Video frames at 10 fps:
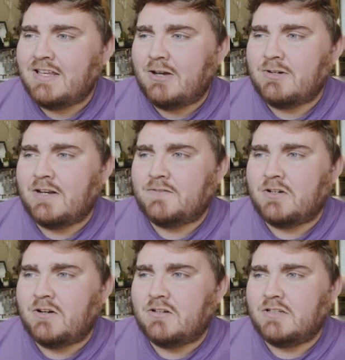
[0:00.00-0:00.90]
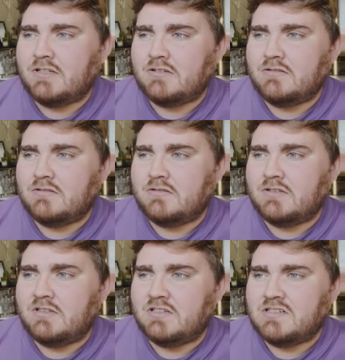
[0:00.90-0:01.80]
I would have to call it
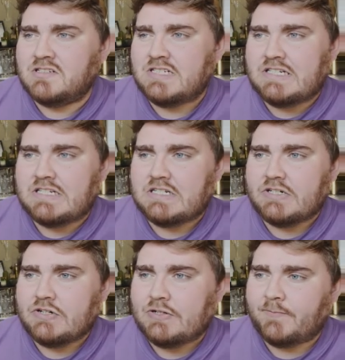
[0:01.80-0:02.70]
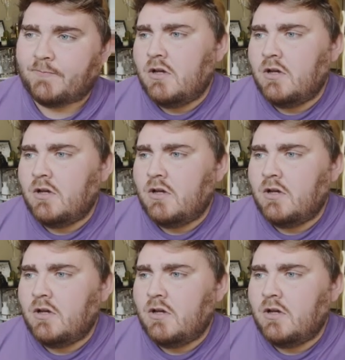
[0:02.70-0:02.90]
in the C tier.